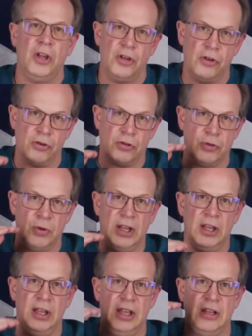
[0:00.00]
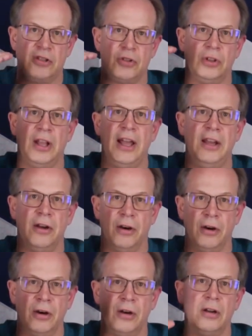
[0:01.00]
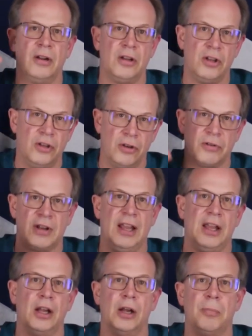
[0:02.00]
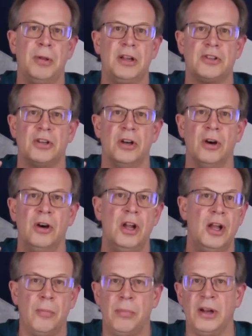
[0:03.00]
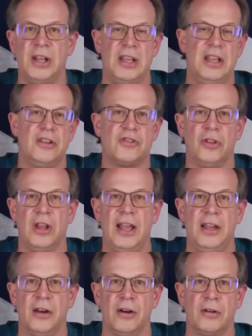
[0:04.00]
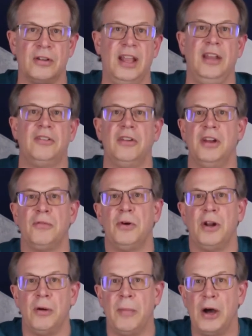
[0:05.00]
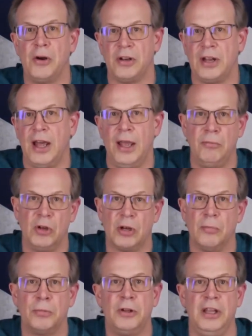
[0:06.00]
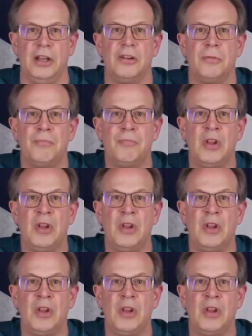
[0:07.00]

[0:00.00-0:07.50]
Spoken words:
You're doing each layer, you're taking a picture, but each layer takes a different amount of time to complete.